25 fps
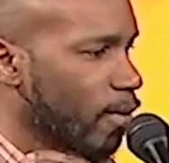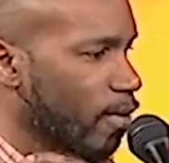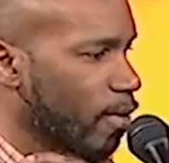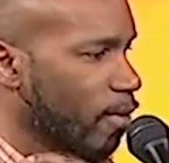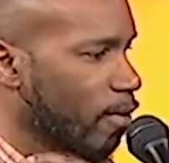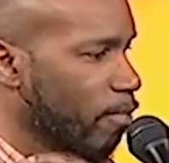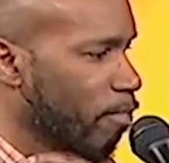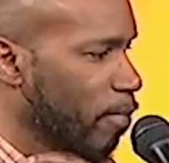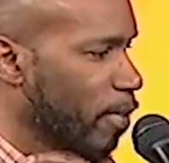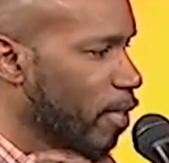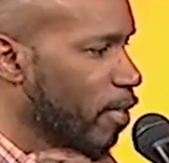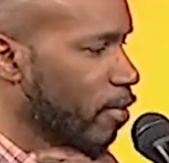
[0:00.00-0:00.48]

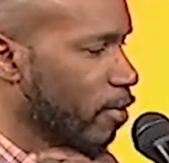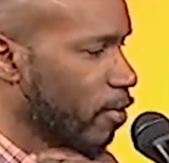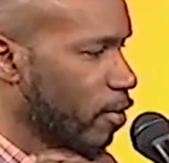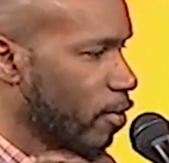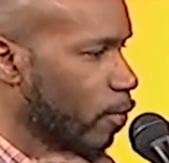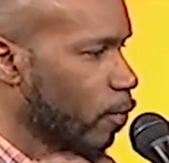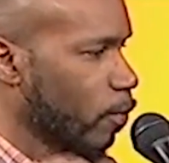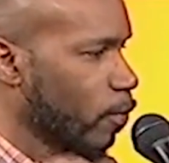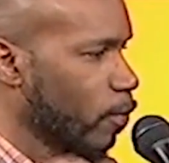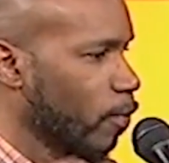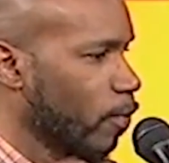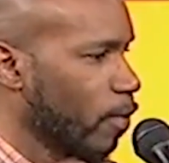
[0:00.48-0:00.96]
Could be the
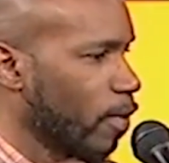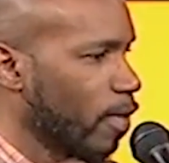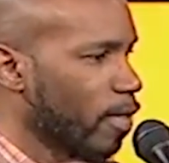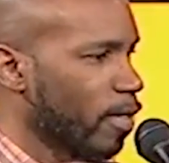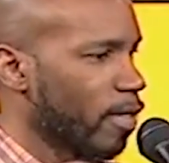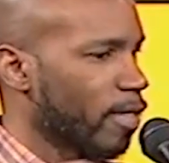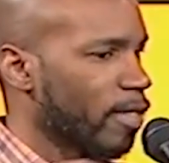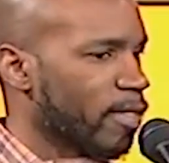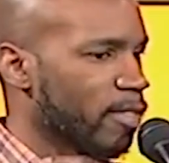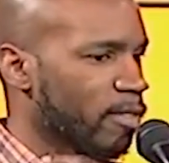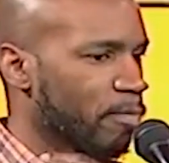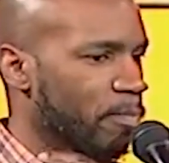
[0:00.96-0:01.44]
two
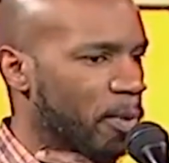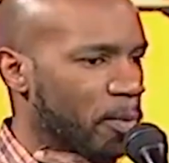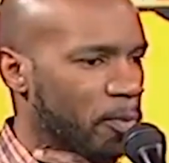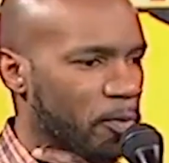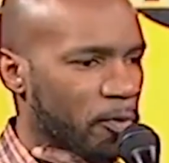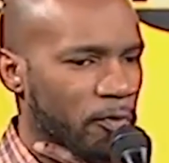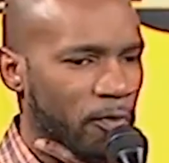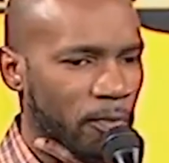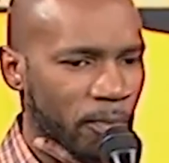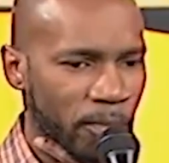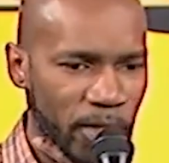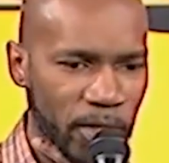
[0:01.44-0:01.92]
ugliest
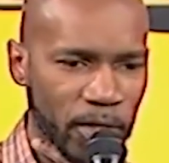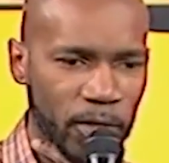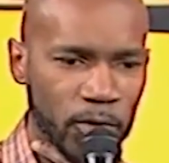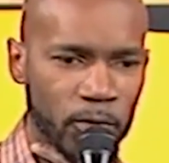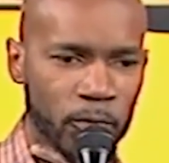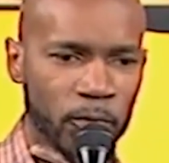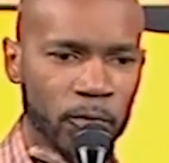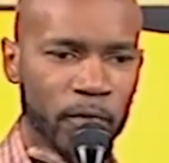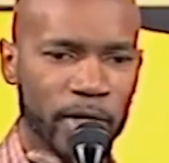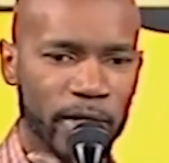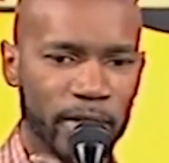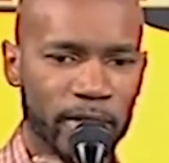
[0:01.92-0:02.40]
people from
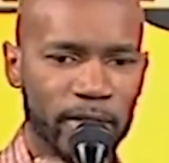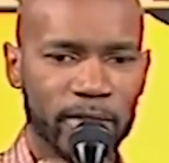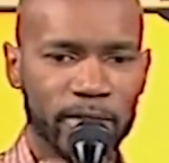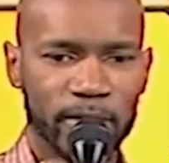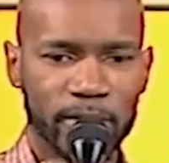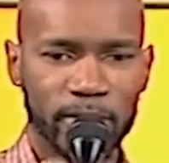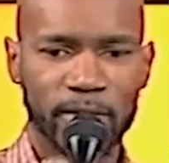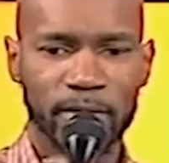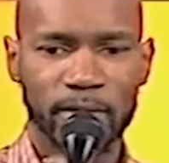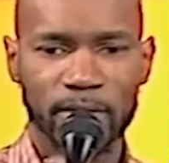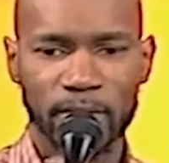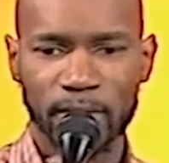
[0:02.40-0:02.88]
each
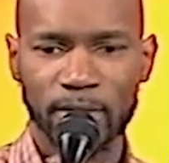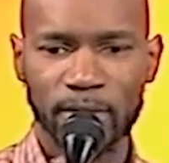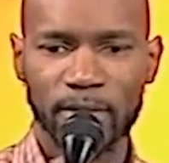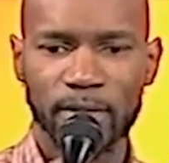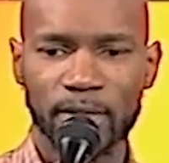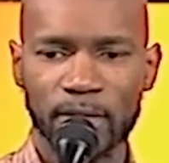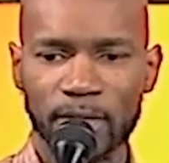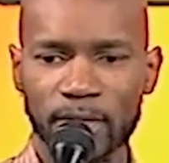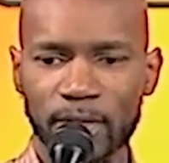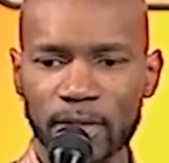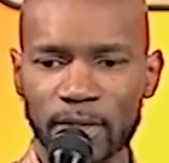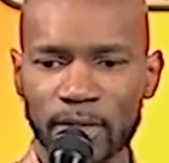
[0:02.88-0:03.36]
race.
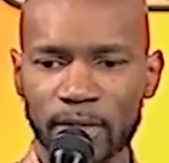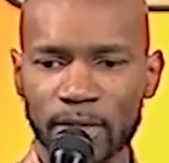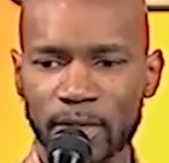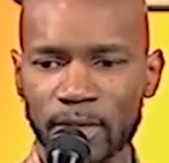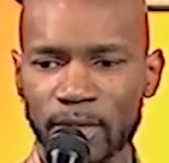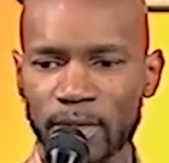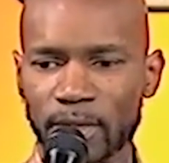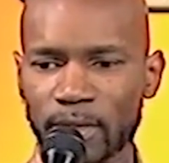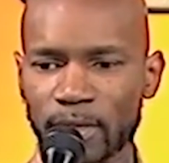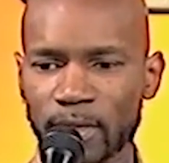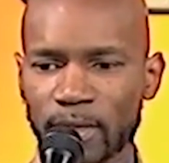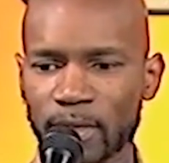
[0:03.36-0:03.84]

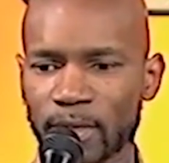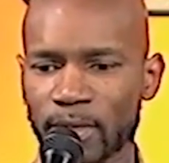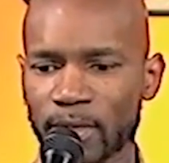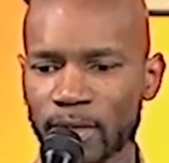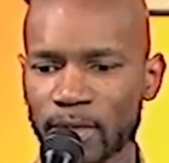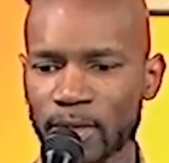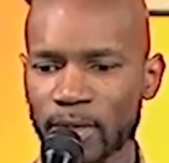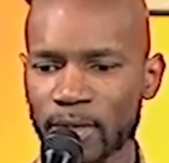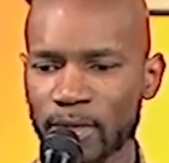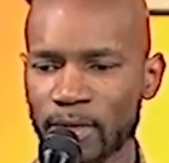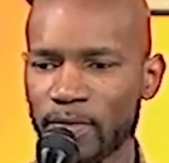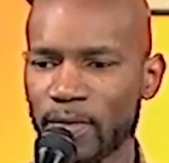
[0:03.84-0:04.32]

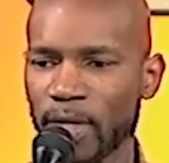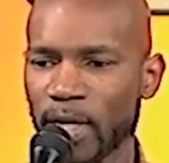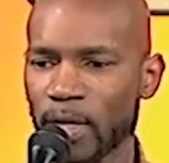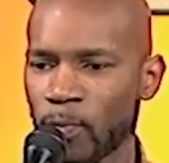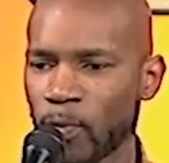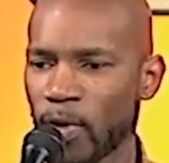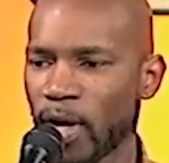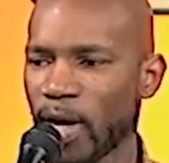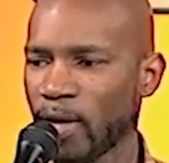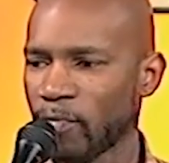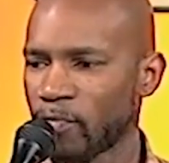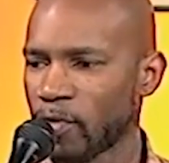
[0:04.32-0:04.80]
They
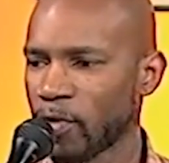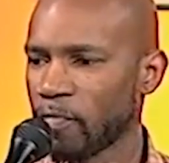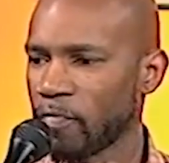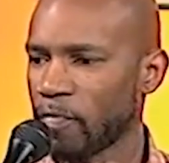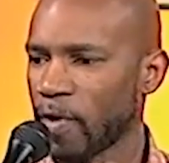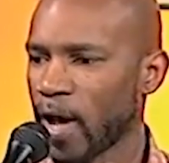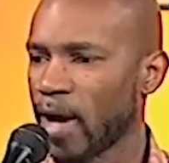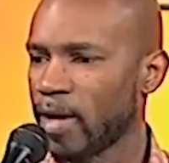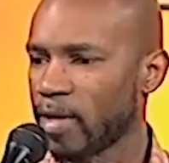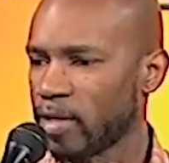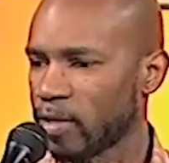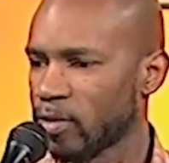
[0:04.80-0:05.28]
will have the
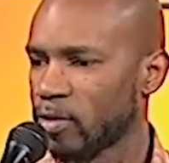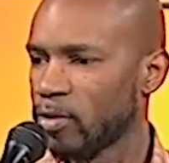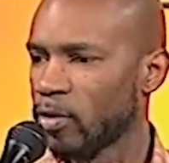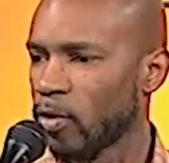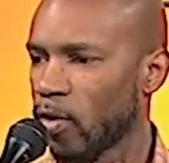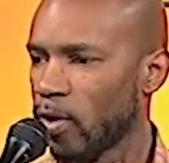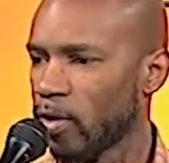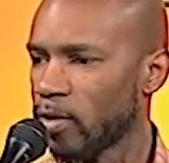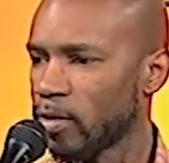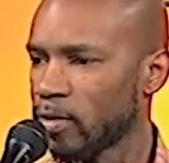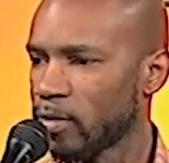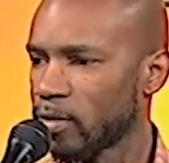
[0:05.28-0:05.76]
finest
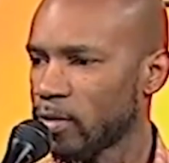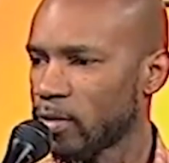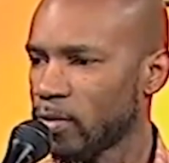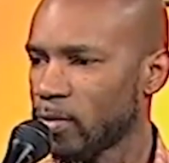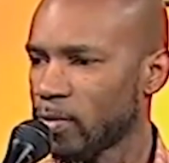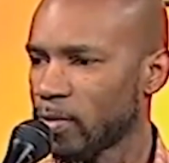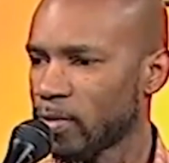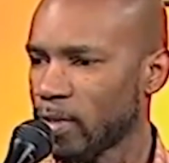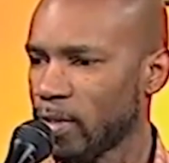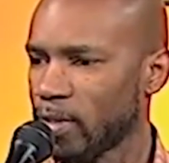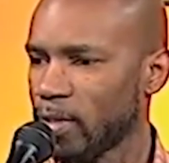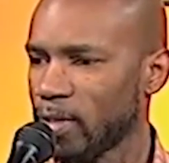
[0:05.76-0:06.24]
daughters, you know
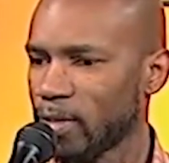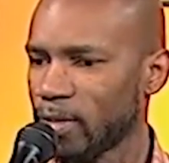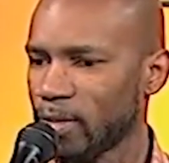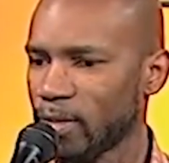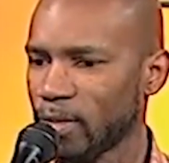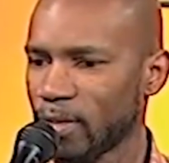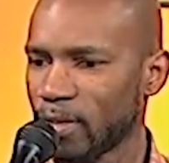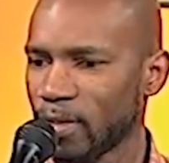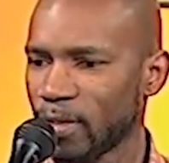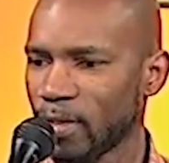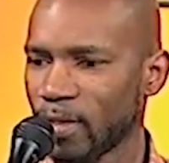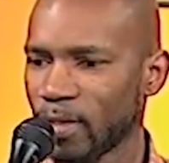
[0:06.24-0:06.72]
what I'm saying?
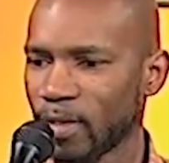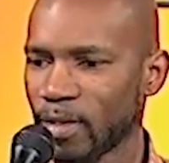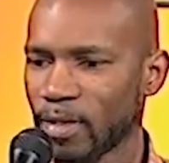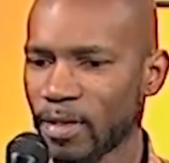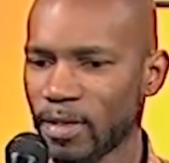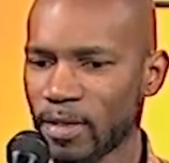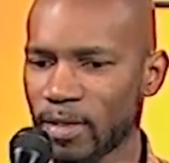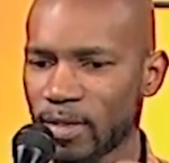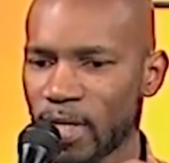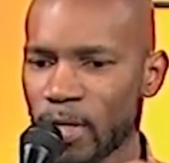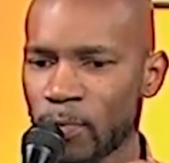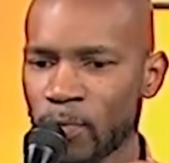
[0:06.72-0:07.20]

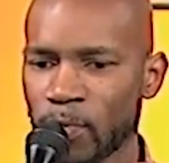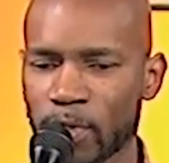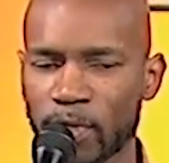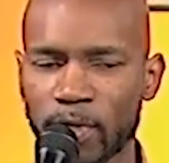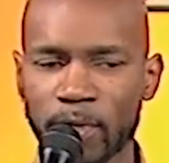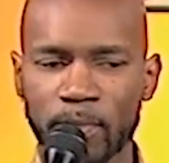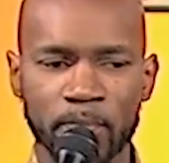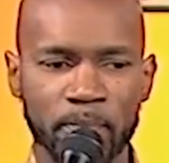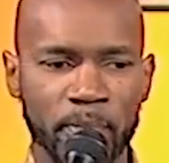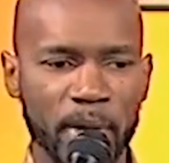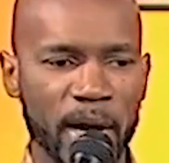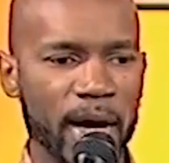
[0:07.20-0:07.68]
They will
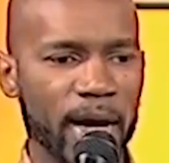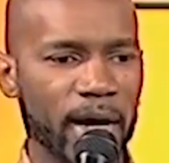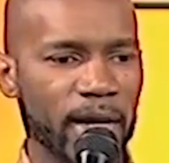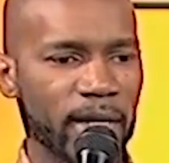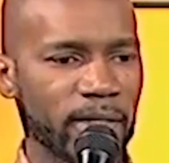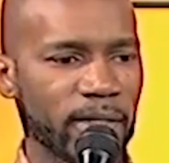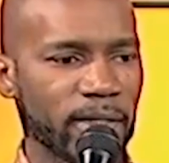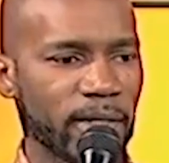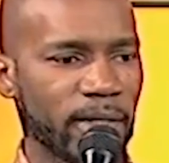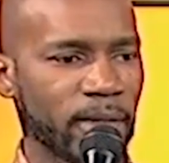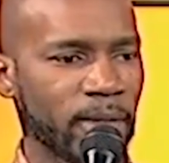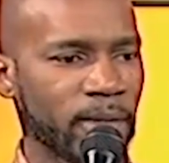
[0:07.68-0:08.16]

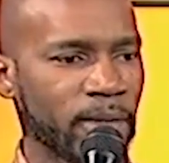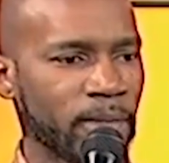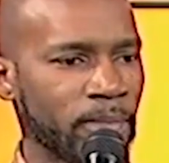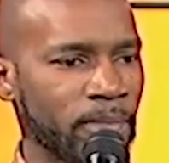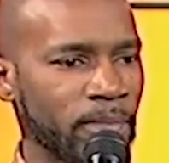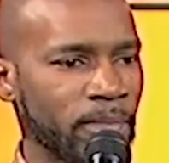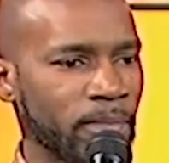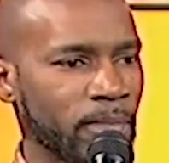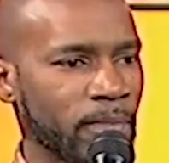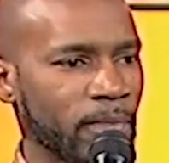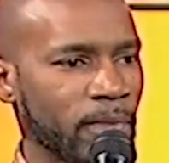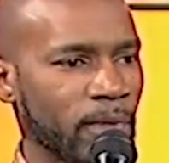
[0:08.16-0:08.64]
combine the
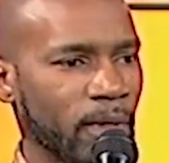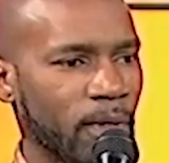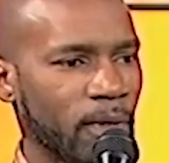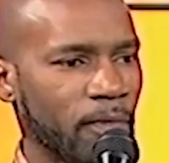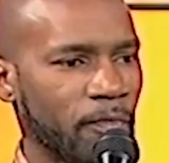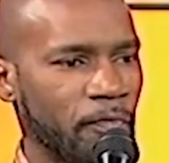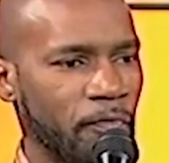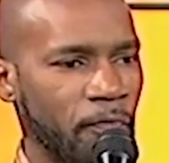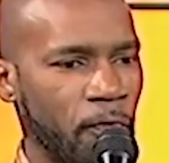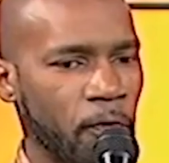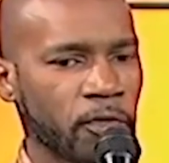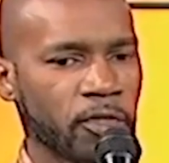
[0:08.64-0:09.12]

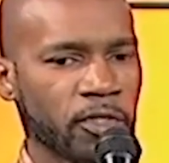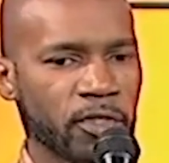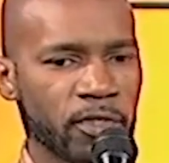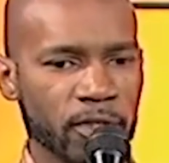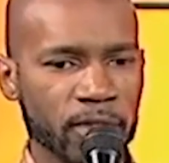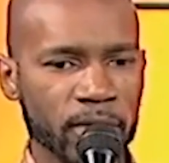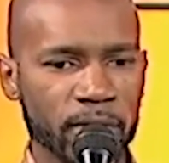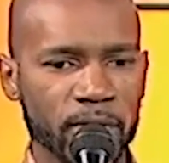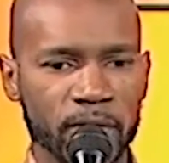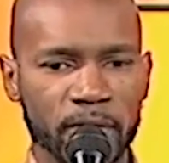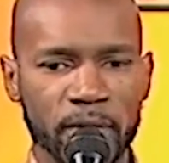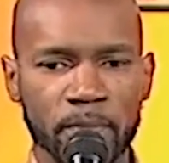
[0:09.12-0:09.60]

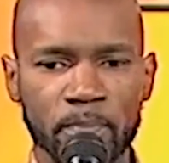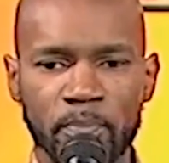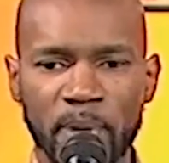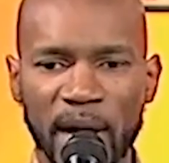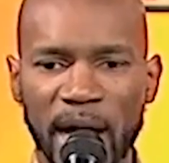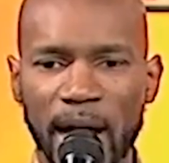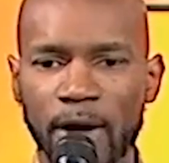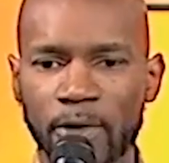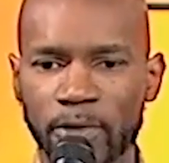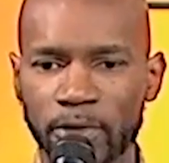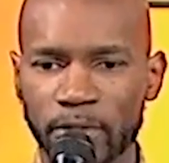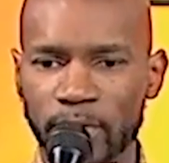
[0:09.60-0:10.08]
unfortunate looking
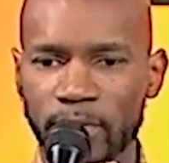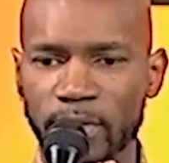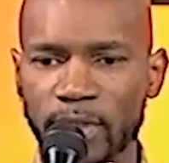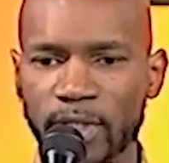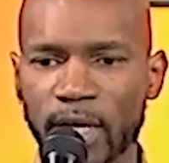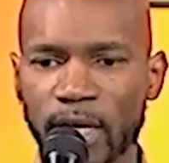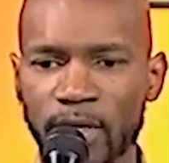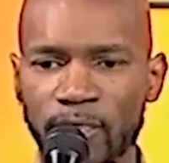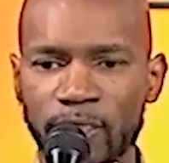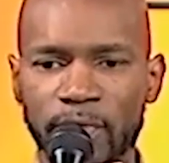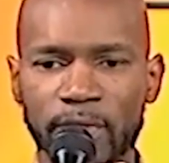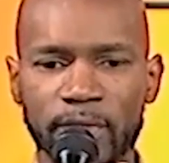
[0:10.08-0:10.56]
powers
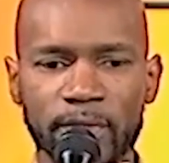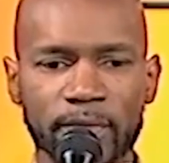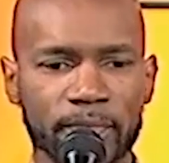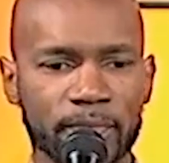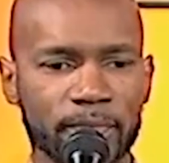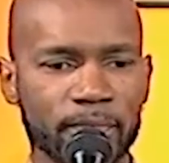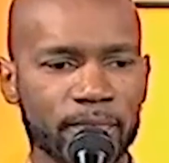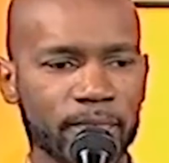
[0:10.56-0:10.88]
together.